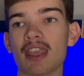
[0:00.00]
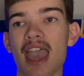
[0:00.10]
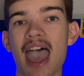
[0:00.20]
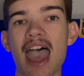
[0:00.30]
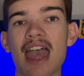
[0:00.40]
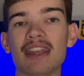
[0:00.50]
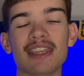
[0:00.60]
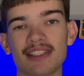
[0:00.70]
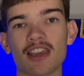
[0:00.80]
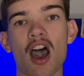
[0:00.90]
and
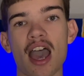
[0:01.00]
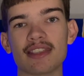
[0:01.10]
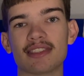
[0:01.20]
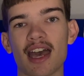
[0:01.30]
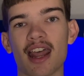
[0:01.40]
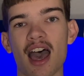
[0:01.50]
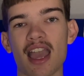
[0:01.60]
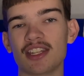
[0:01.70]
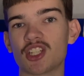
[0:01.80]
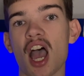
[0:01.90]
these guys that are
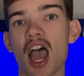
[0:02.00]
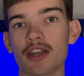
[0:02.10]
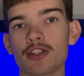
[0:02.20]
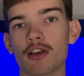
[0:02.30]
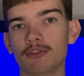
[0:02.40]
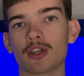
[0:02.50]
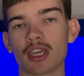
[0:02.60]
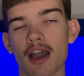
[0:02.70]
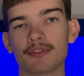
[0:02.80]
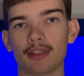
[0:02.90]
in charge of looking
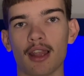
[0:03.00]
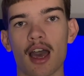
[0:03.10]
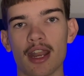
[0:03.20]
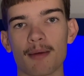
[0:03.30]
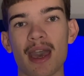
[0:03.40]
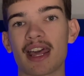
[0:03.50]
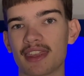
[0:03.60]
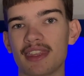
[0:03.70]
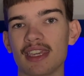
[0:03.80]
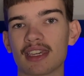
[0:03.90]
after the lineup. And I
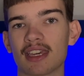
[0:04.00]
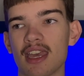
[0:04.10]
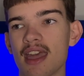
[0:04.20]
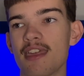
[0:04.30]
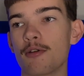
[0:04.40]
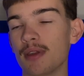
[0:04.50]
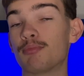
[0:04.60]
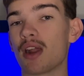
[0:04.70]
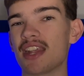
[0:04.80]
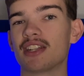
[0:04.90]
think there will be
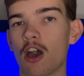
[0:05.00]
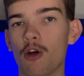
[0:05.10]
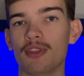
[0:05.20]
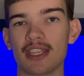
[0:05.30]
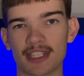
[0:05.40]
pressure on these